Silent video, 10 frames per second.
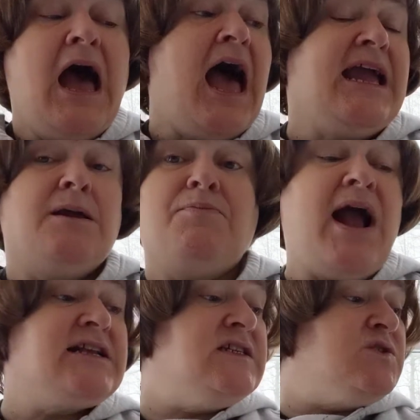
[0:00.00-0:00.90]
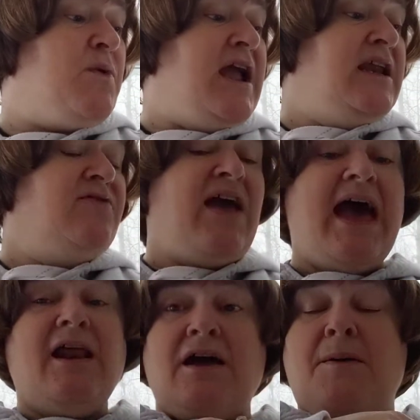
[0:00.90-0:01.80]
I can practice writing
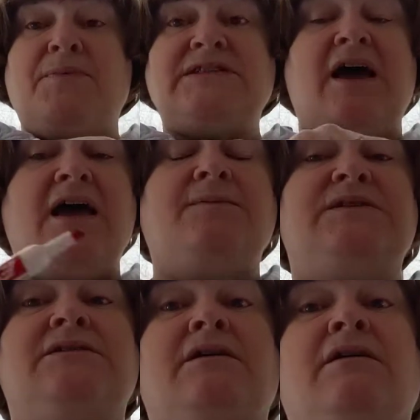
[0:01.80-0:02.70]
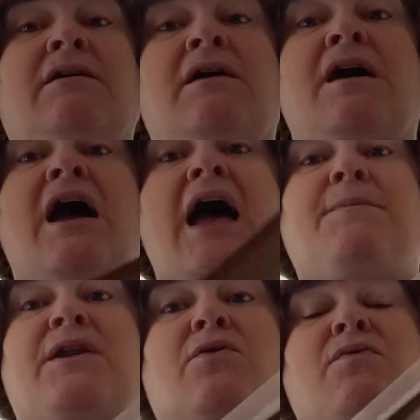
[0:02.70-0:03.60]
that a couple times. I'm
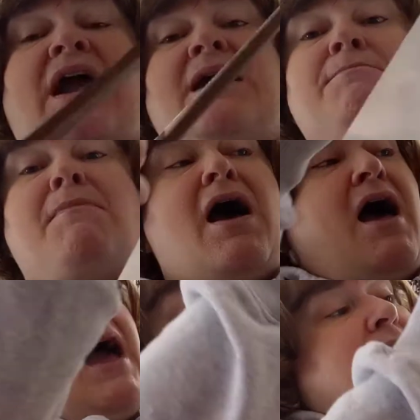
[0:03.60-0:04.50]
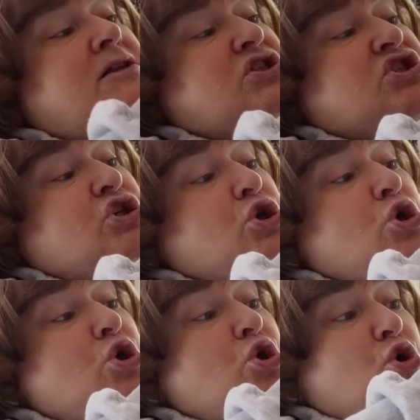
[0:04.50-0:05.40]
going to write my
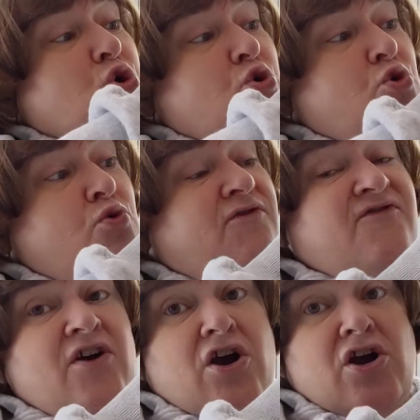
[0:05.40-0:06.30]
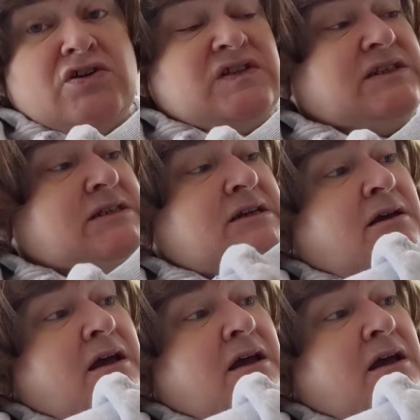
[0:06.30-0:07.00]
2 first,